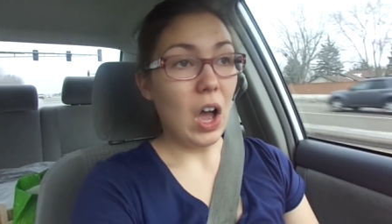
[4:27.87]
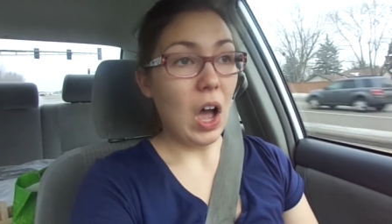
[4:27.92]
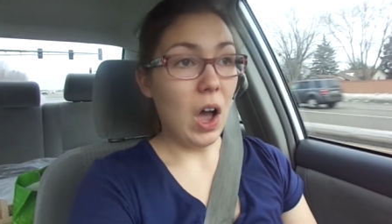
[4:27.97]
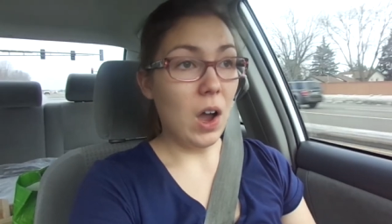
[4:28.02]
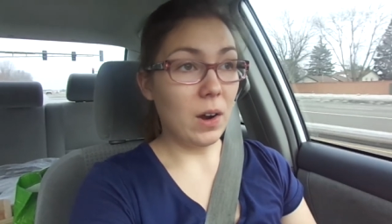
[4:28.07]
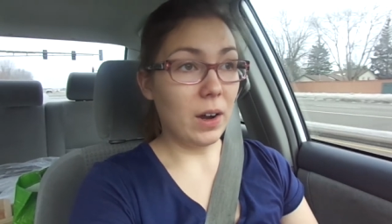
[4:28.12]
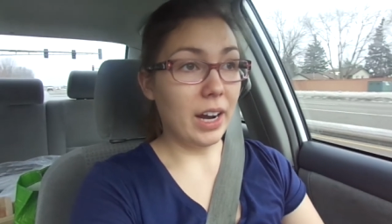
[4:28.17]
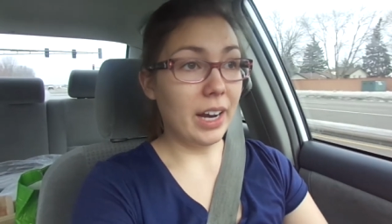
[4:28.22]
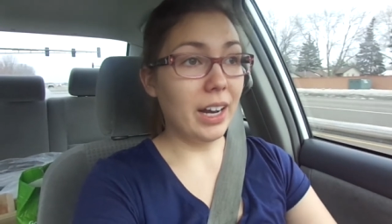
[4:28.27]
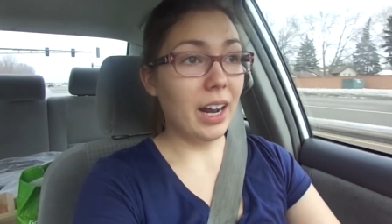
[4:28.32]

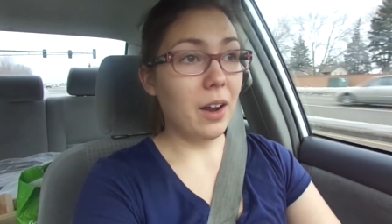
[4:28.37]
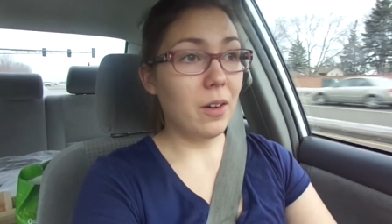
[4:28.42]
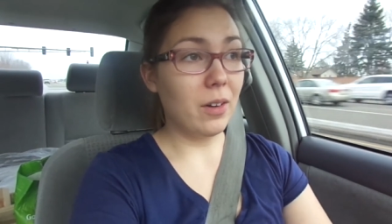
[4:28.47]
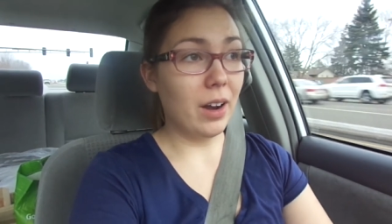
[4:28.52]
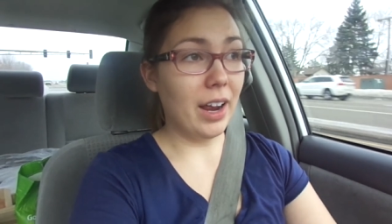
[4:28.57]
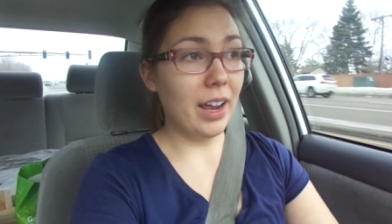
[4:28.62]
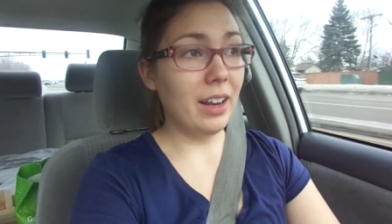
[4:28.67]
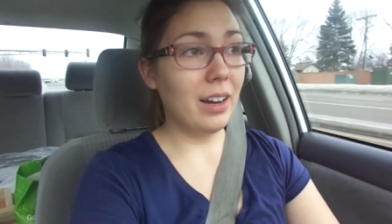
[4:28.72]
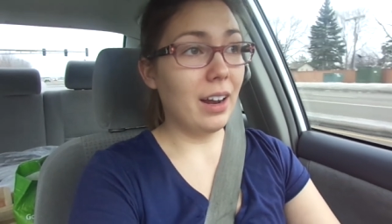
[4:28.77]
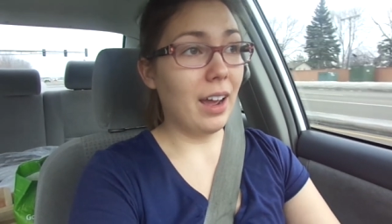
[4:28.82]
Alright,
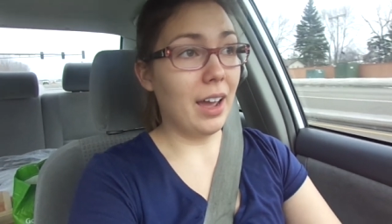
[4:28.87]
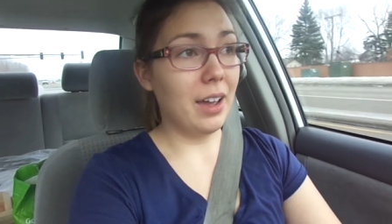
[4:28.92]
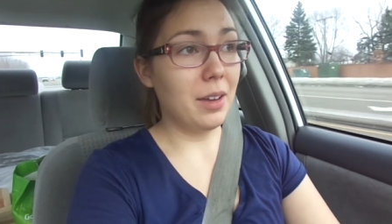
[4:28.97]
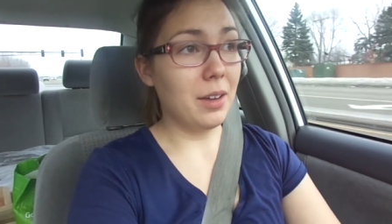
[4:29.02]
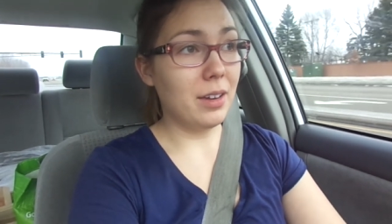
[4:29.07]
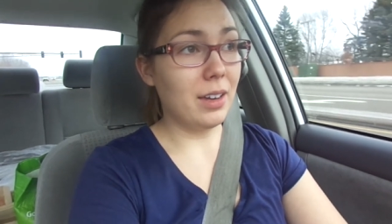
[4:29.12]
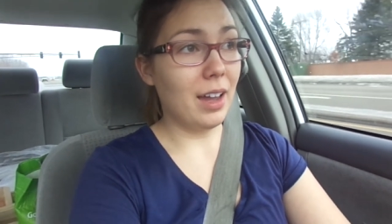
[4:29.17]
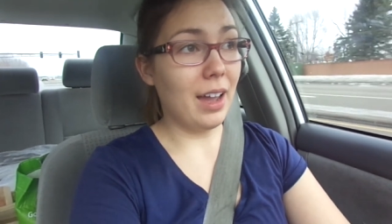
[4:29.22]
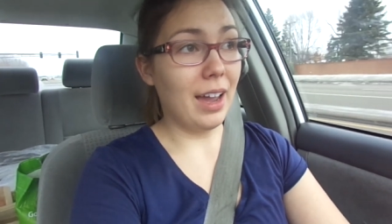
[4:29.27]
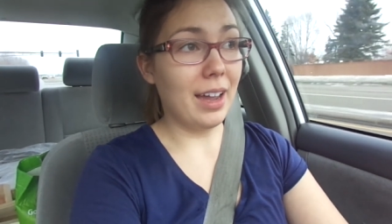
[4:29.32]
alright,
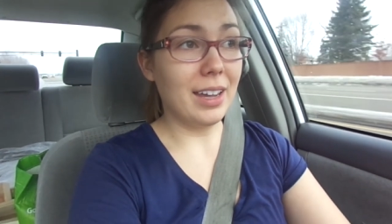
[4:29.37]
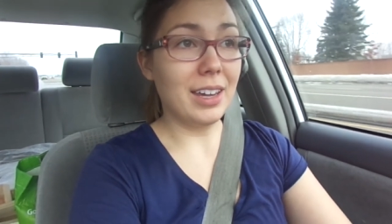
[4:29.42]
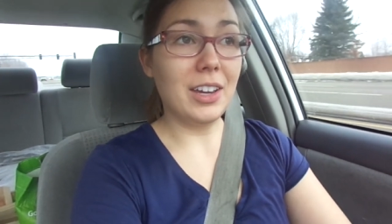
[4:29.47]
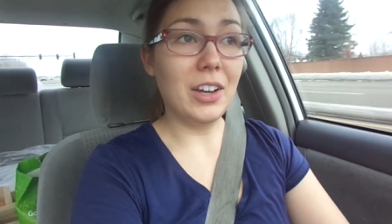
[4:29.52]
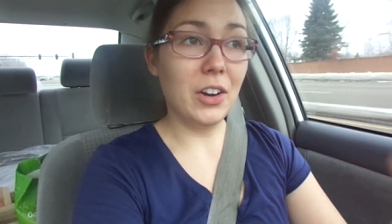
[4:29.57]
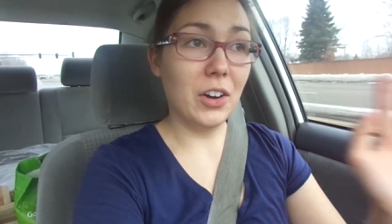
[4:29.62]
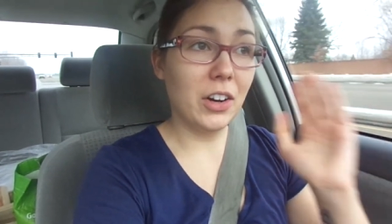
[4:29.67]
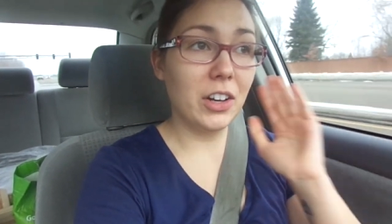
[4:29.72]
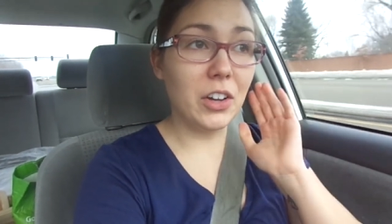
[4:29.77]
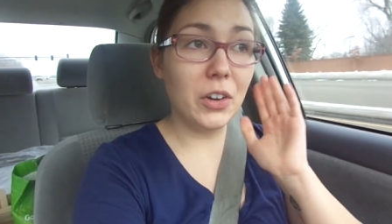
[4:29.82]
I, I
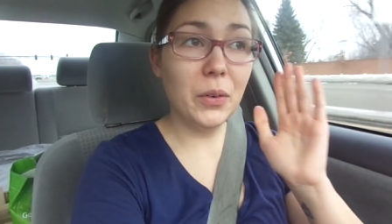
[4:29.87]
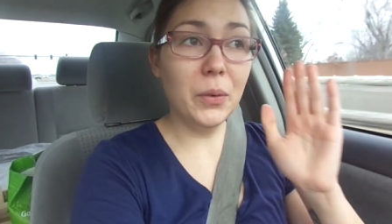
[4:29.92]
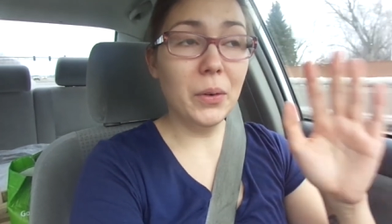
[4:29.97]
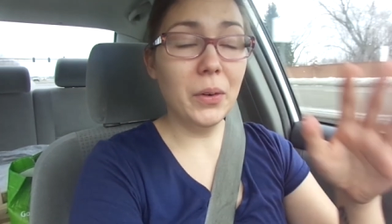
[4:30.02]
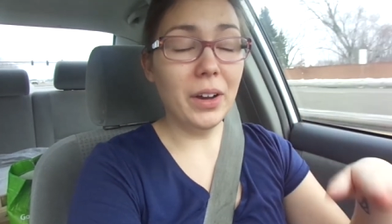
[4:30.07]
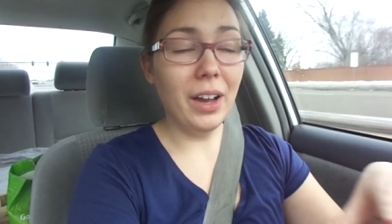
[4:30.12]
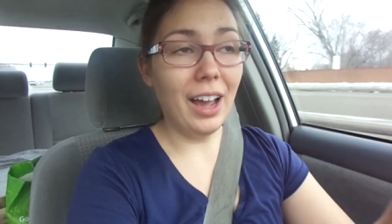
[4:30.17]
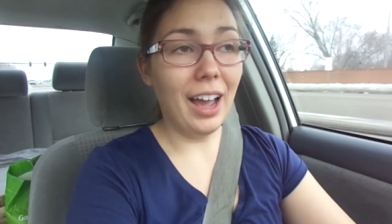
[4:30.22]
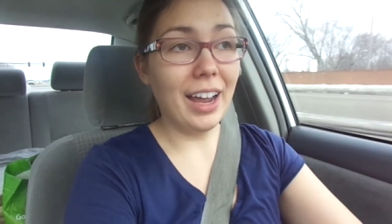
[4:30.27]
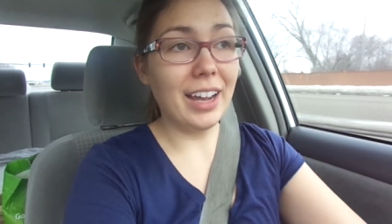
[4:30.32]
hear you.
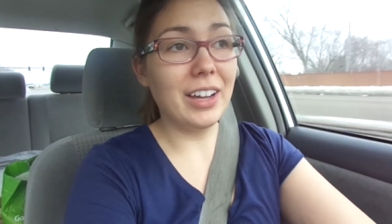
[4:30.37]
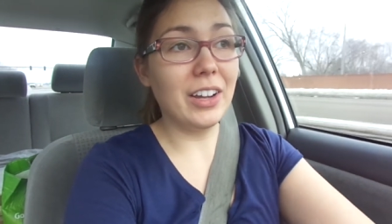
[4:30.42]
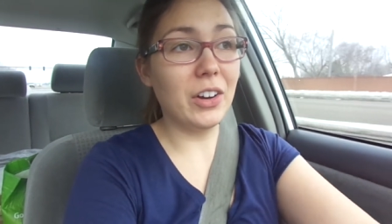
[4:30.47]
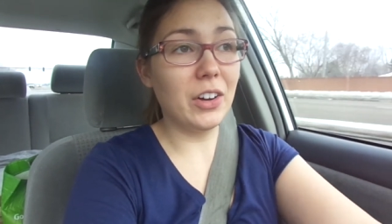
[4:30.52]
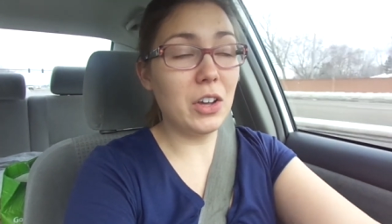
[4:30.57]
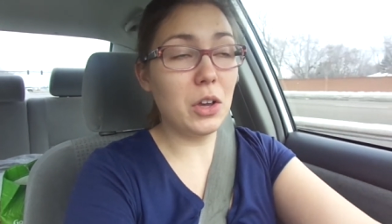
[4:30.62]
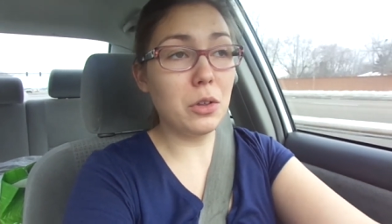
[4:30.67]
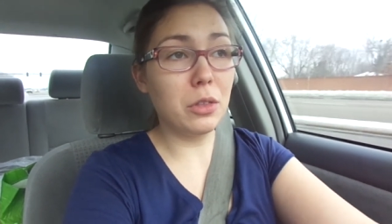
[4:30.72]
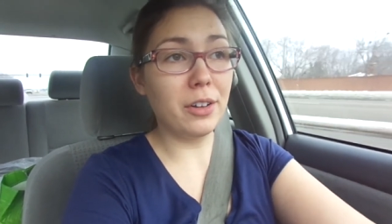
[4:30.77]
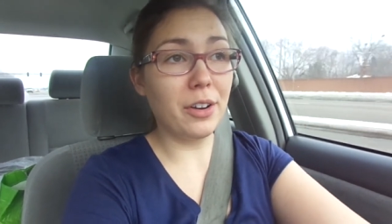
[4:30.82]
I
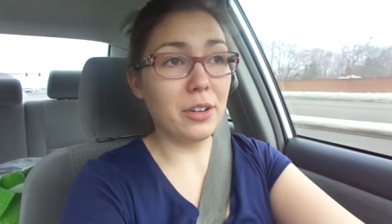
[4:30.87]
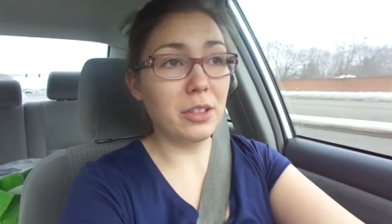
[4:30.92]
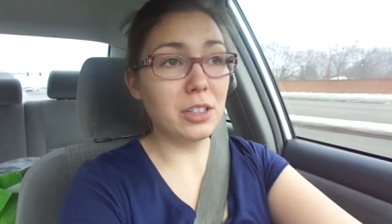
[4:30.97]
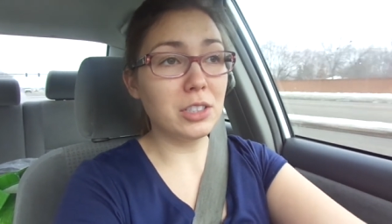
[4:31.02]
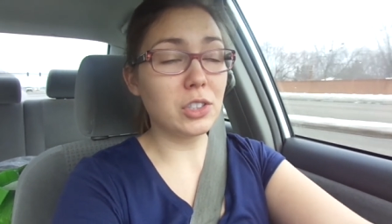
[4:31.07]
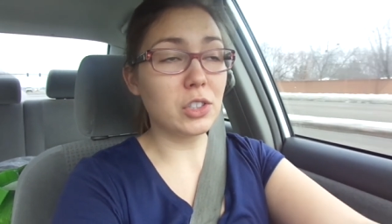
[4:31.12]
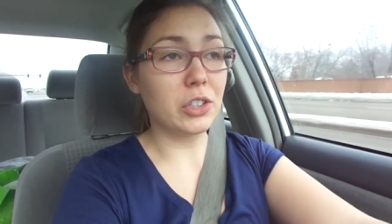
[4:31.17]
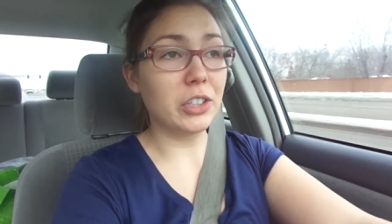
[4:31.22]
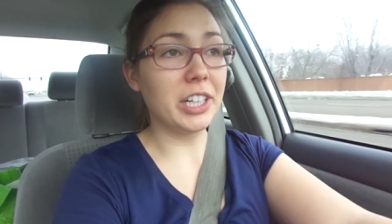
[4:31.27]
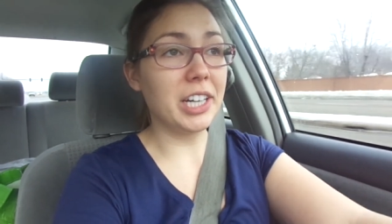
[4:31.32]
hear you through the
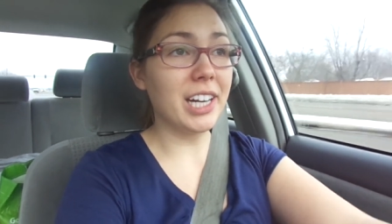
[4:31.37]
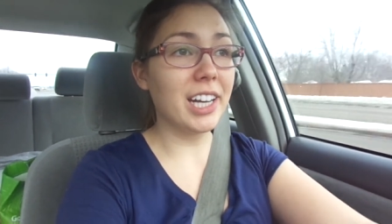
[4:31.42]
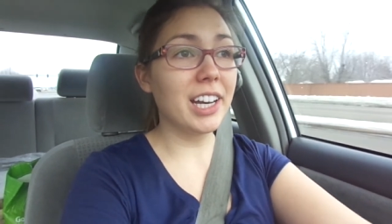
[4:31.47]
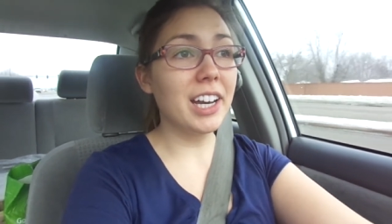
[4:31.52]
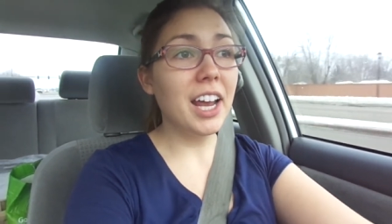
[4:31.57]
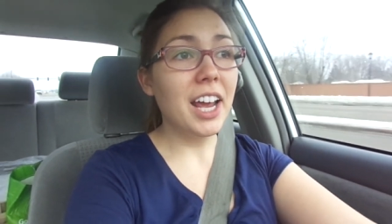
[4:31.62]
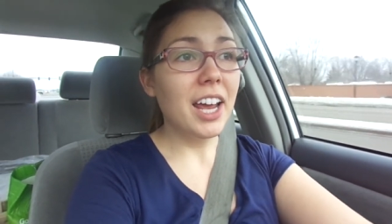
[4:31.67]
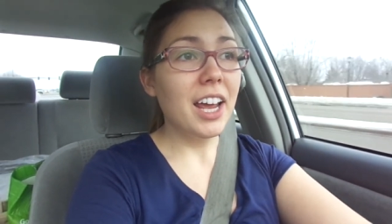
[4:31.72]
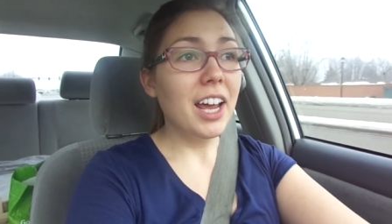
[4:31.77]
screen.